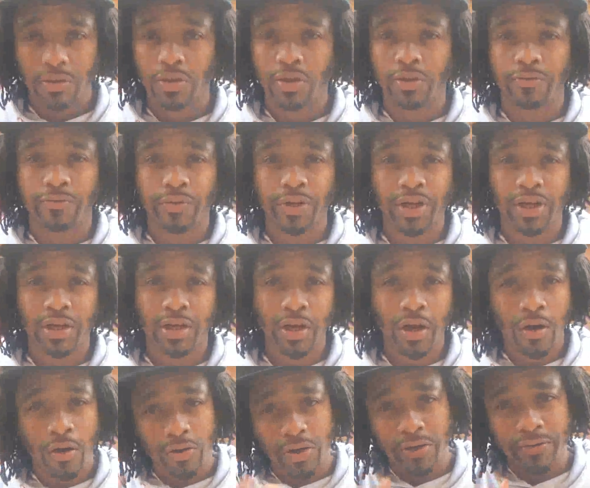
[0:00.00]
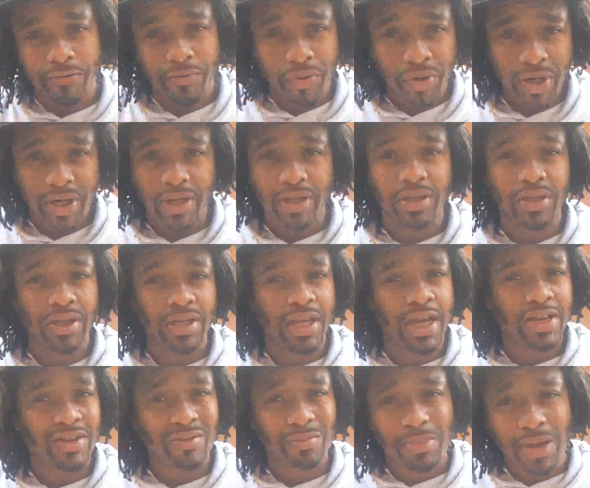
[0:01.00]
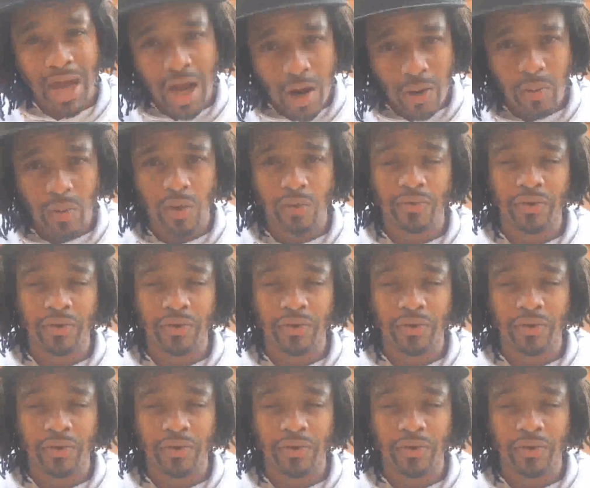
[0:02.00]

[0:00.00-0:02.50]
You're free to go. You're free. He got no power